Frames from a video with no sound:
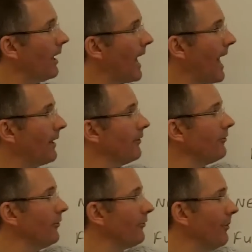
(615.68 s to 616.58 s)
and
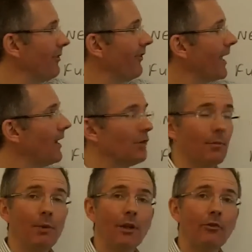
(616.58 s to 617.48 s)
this is a
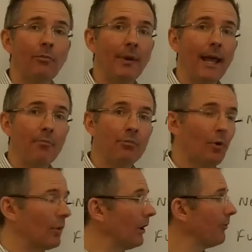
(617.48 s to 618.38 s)
simplification, but it's split,
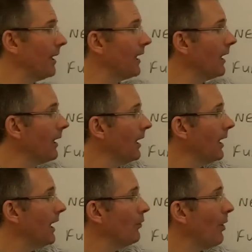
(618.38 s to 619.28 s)
broadly speaking,
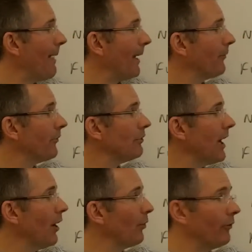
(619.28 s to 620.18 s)
into amounts the
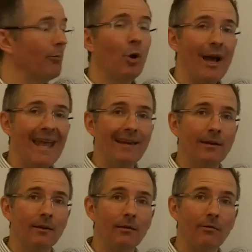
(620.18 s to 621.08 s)
shareholders have put in
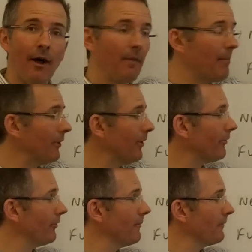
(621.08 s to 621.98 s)
to fund the
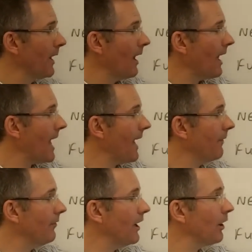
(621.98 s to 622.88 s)
business,
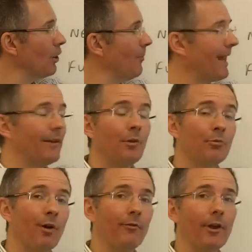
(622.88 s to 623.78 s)
and the accumulated
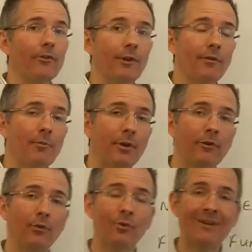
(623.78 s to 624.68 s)
profits that if the
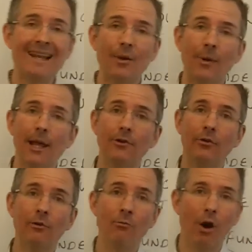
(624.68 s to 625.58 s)
business was
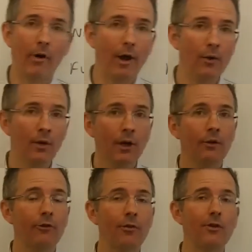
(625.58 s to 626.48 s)
liquidated tomorrow,
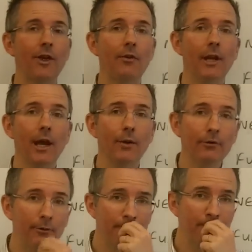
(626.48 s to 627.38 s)
so the theory
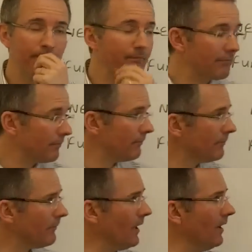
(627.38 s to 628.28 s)
goes,
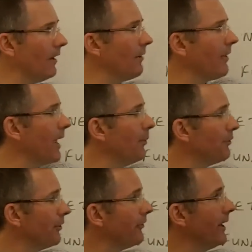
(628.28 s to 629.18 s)
they
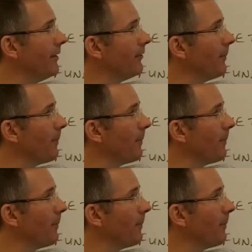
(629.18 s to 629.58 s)
would receive.